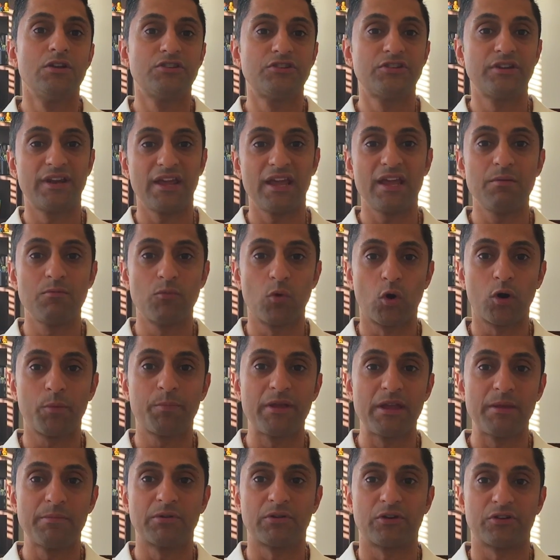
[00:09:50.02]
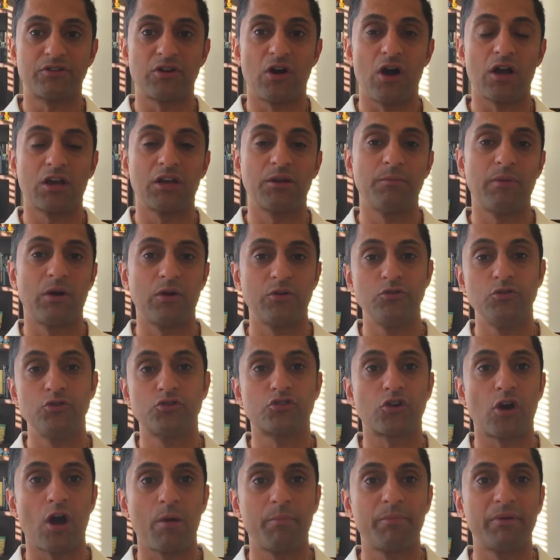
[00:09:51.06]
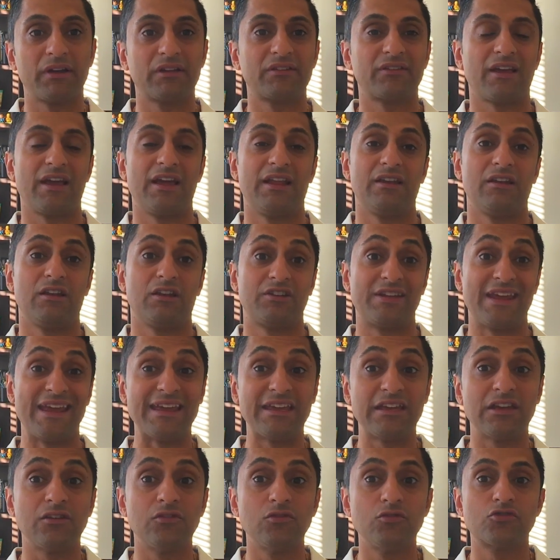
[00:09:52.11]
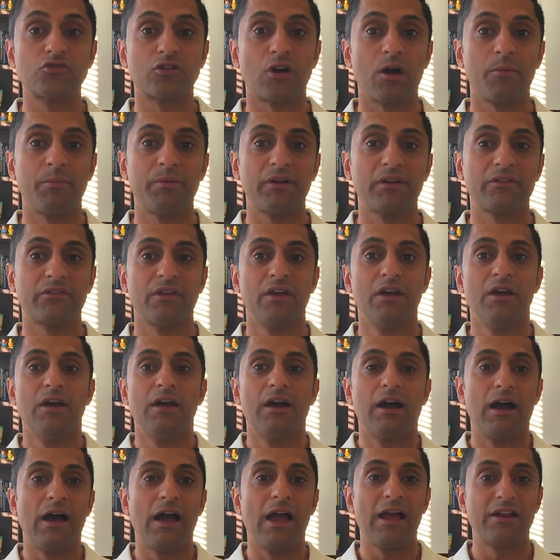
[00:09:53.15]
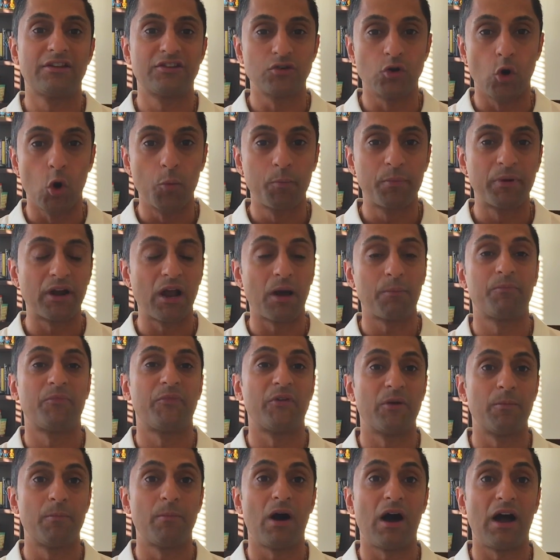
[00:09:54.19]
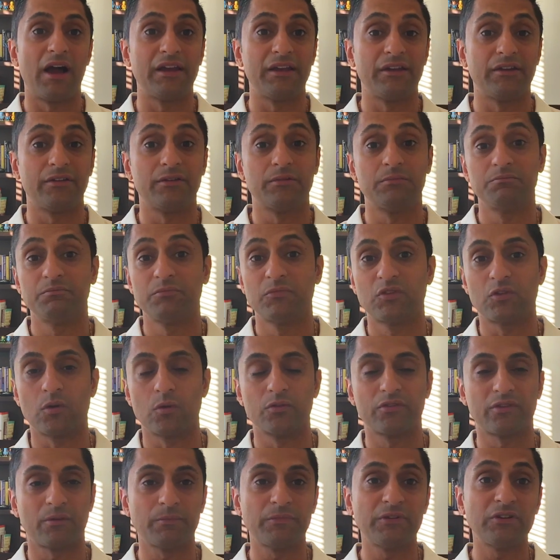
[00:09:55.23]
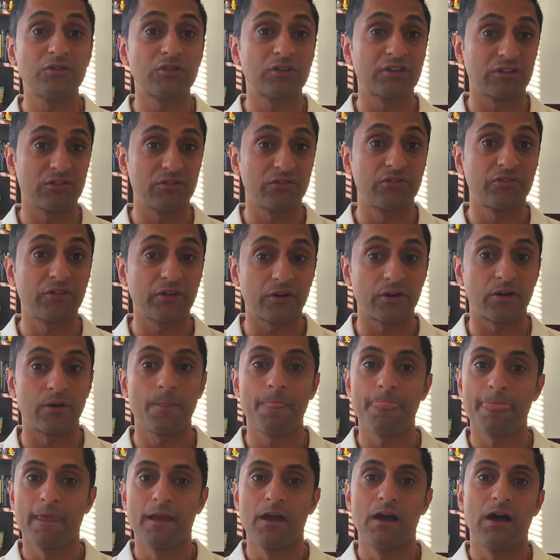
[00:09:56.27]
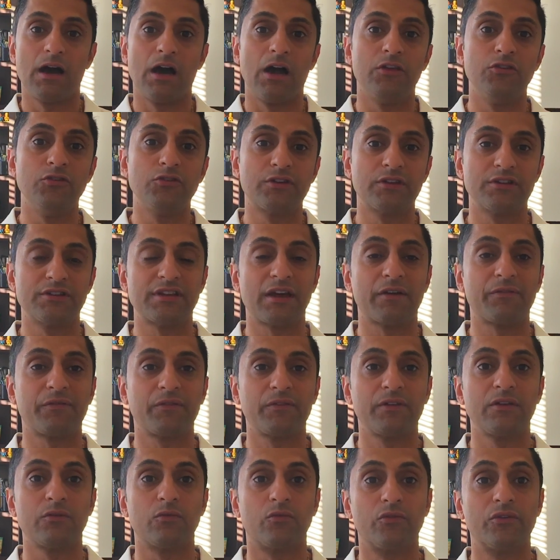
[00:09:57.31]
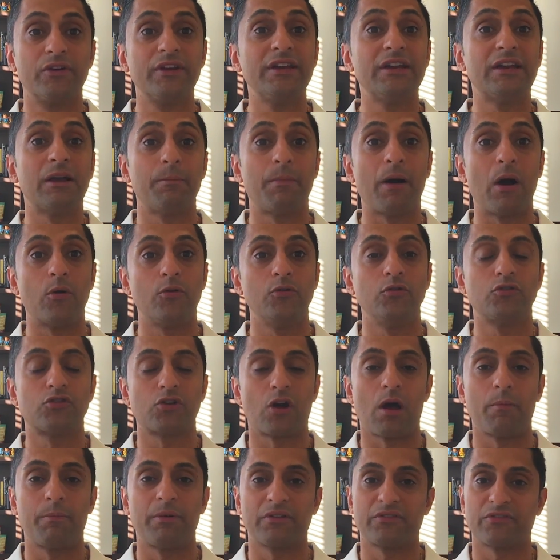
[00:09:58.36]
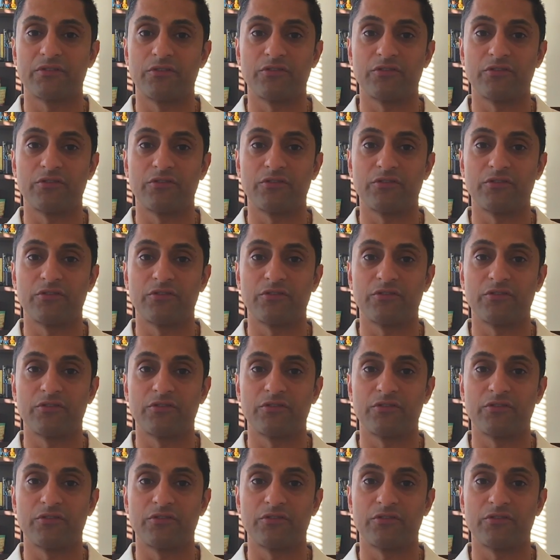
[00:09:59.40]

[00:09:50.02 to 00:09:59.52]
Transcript: Today, more people are talking about nootropics and taking nootropics to open up their mind. So something to consider. You can definitely read about nootropics.